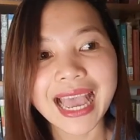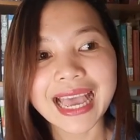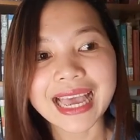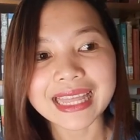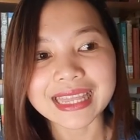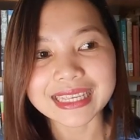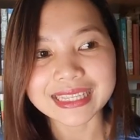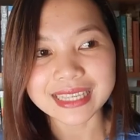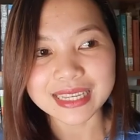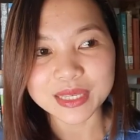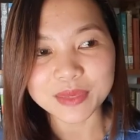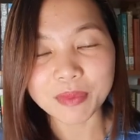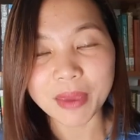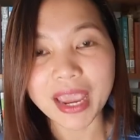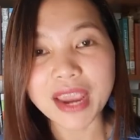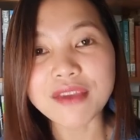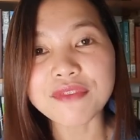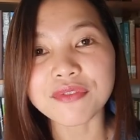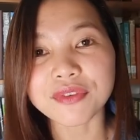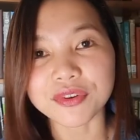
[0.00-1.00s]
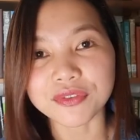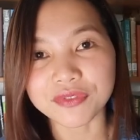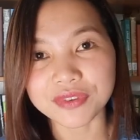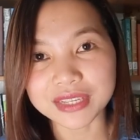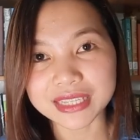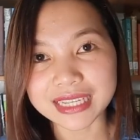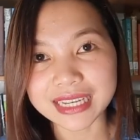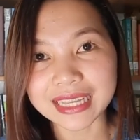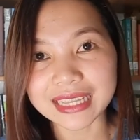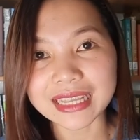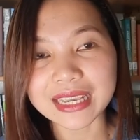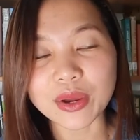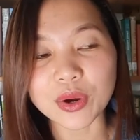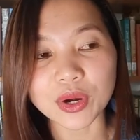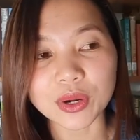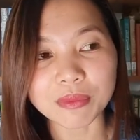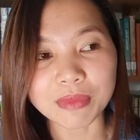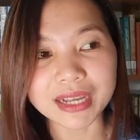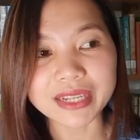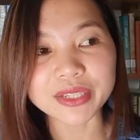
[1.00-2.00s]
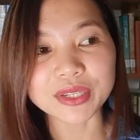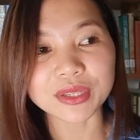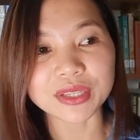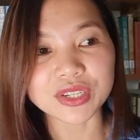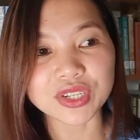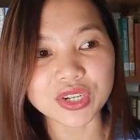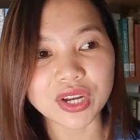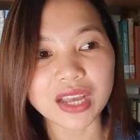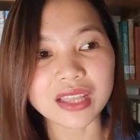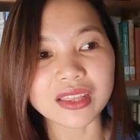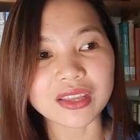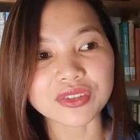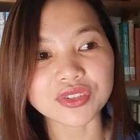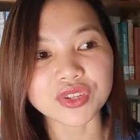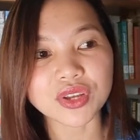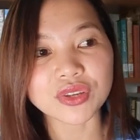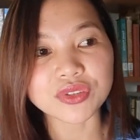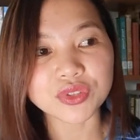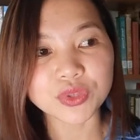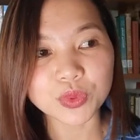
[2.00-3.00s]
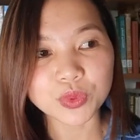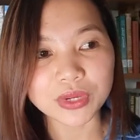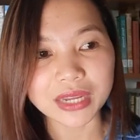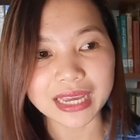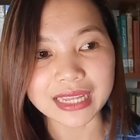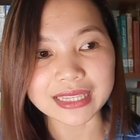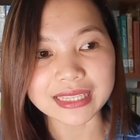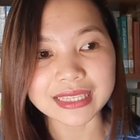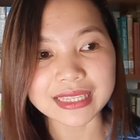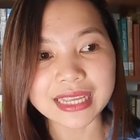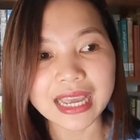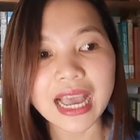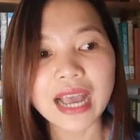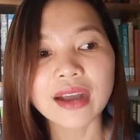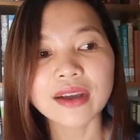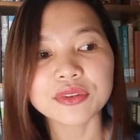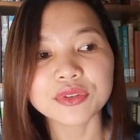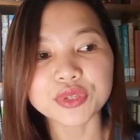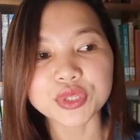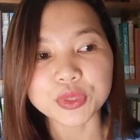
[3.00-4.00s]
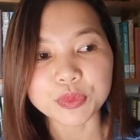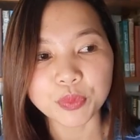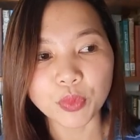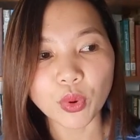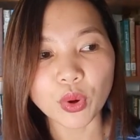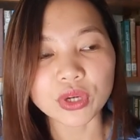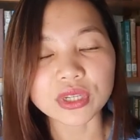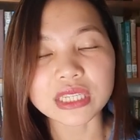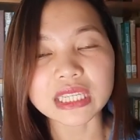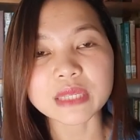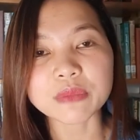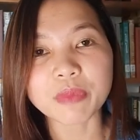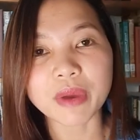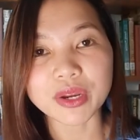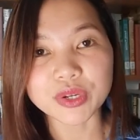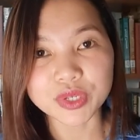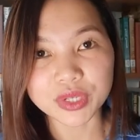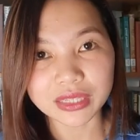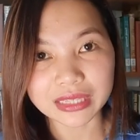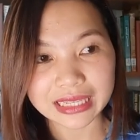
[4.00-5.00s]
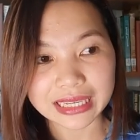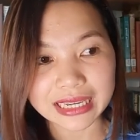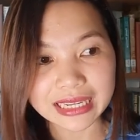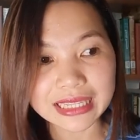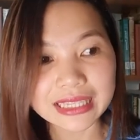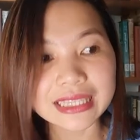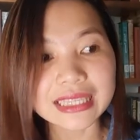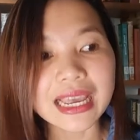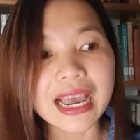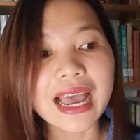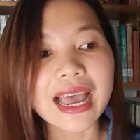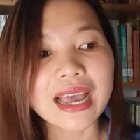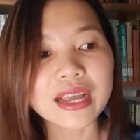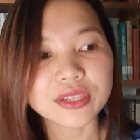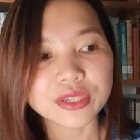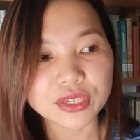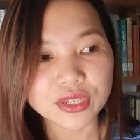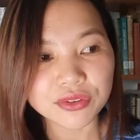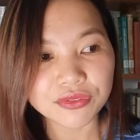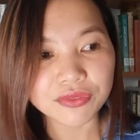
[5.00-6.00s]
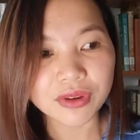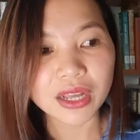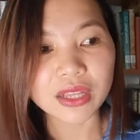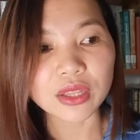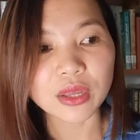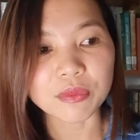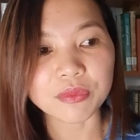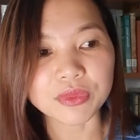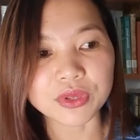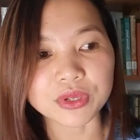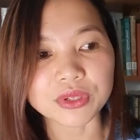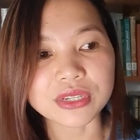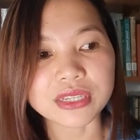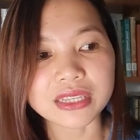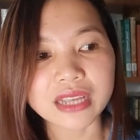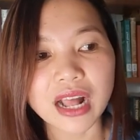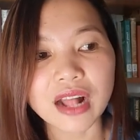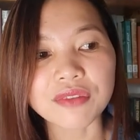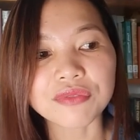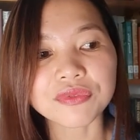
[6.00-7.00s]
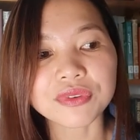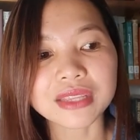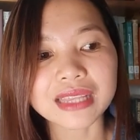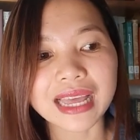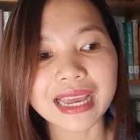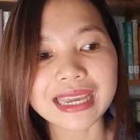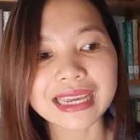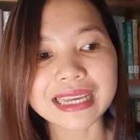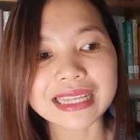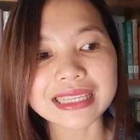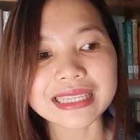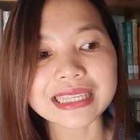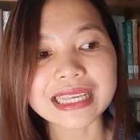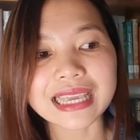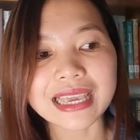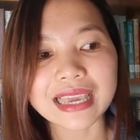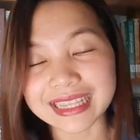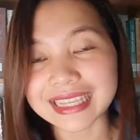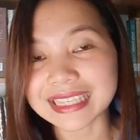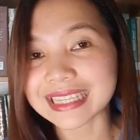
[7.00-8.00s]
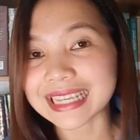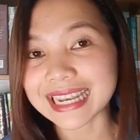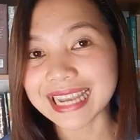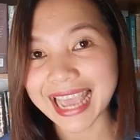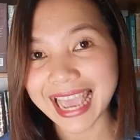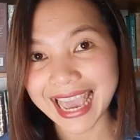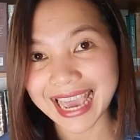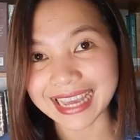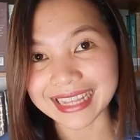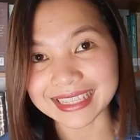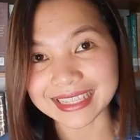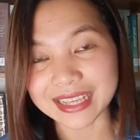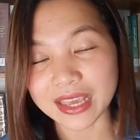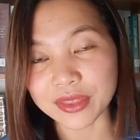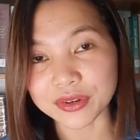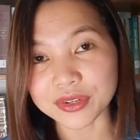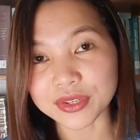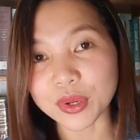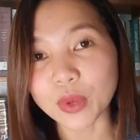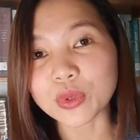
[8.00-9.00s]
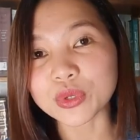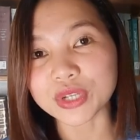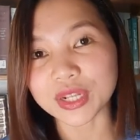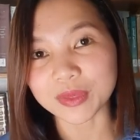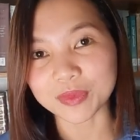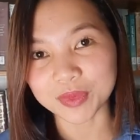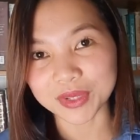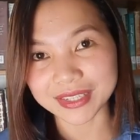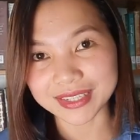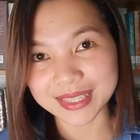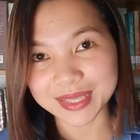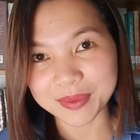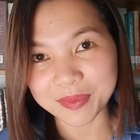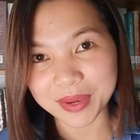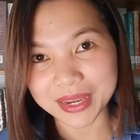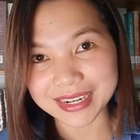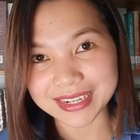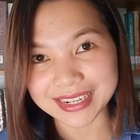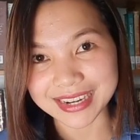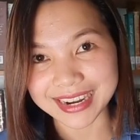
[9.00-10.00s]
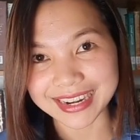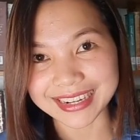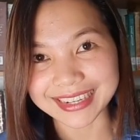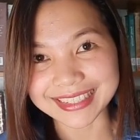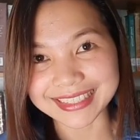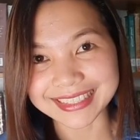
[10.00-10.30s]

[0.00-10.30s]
This is made for physically or mentally challenged students to support special needs to develop their self-reliance, thus enhance their social participation.